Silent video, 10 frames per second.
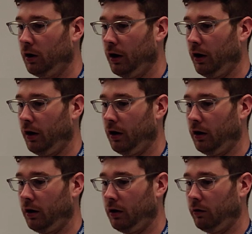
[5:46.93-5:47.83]

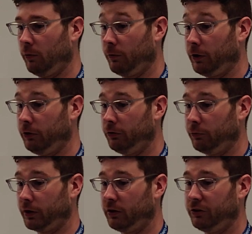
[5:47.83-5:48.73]
What we're going to
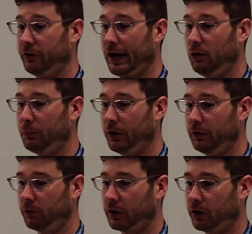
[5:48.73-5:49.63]
do, we're going to do an
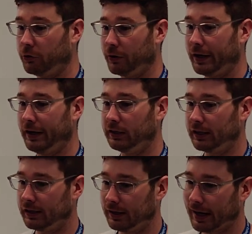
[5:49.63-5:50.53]
output. We're going to go to our
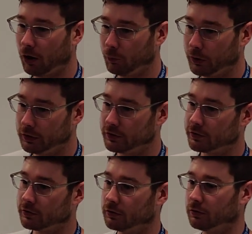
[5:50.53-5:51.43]
LED
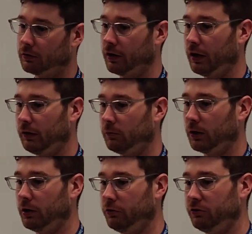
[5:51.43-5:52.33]
outputs, okay?
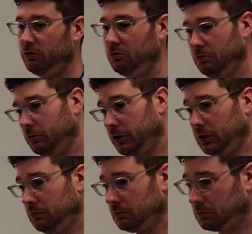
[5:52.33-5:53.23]
We're going to do
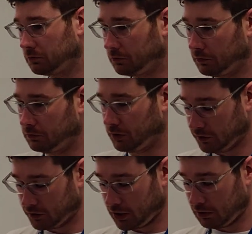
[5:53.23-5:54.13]
green,
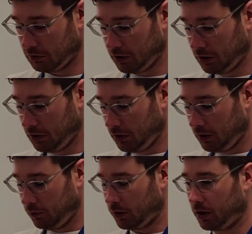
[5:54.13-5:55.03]
let's say.
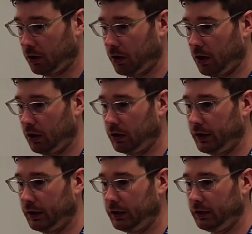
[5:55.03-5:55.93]
We're going to call
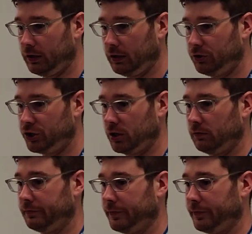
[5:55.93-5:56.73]
it LED-G,